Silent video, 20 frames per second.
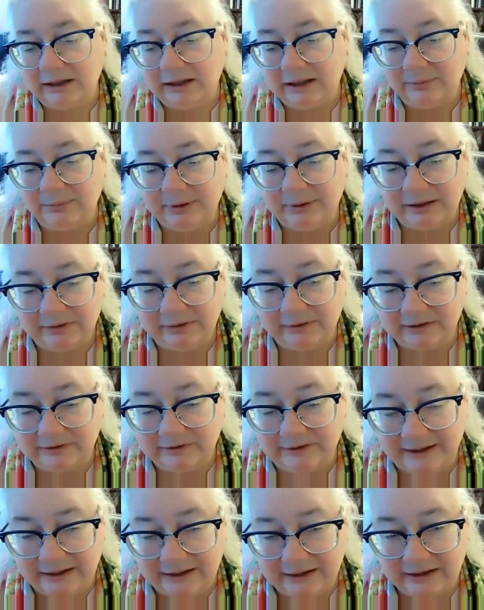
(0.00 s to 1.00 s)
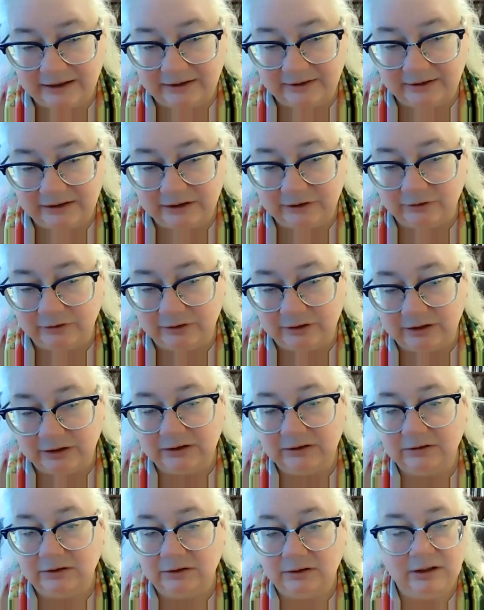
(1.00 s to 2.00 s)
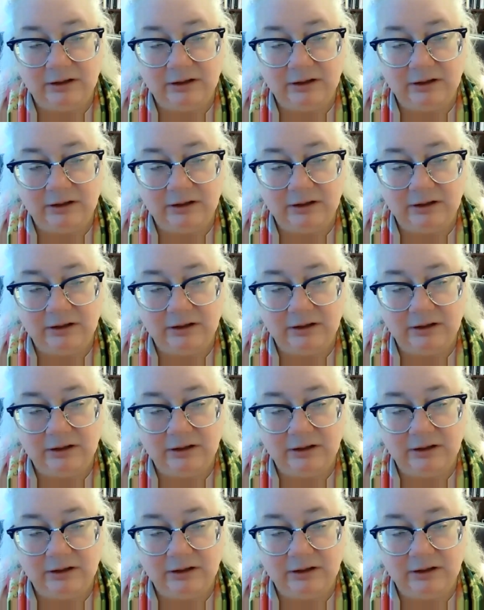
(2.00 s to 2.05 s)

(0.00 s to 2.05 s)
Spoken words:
keeping the tenant in the unit,